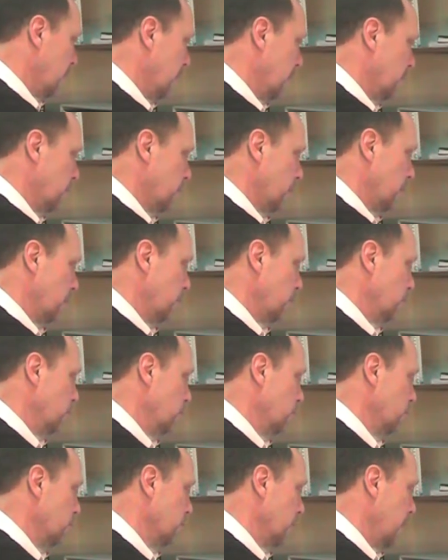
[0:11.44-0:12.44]
entering your
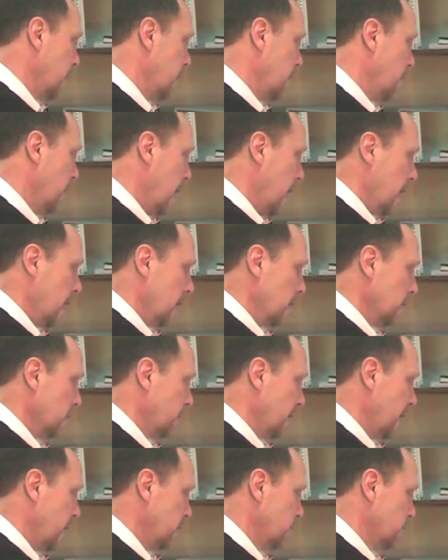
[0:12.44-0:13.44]
username
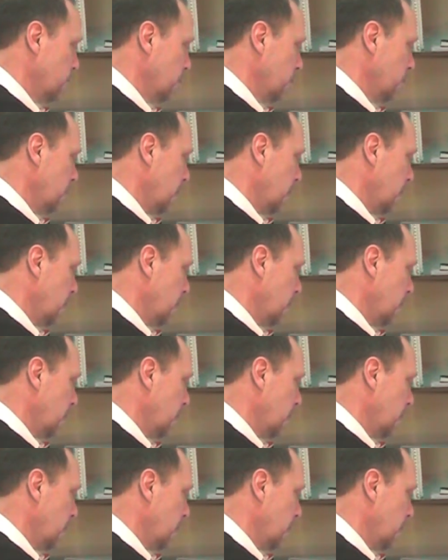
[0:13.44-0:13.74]
and password.